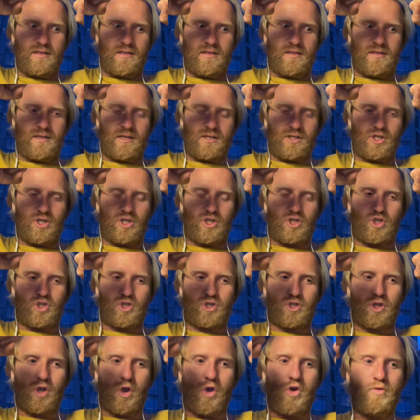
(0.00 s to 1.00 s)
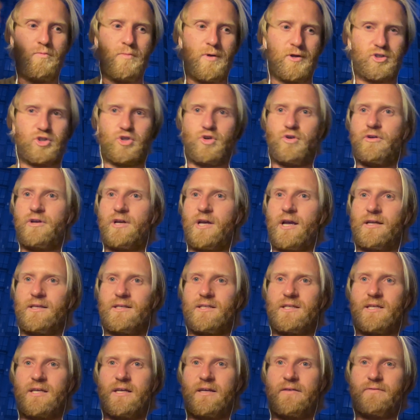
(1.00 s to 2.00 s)
there's so much
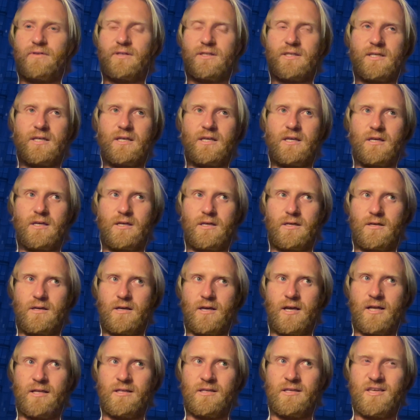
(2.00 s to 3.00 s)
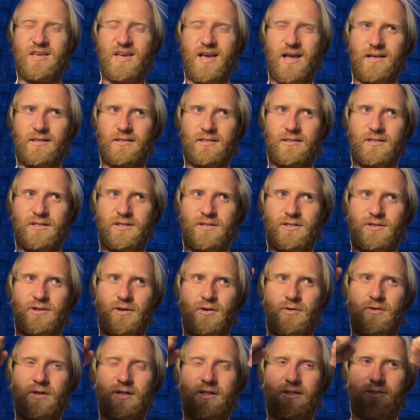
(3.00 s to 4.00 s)
creativity and yet so
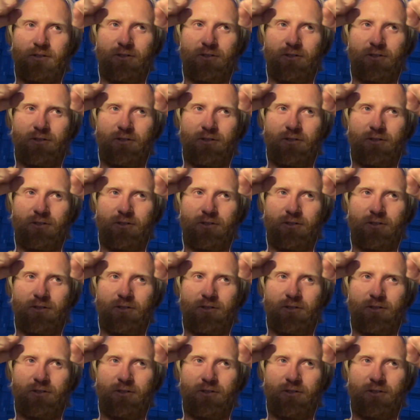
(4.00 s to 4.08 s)
little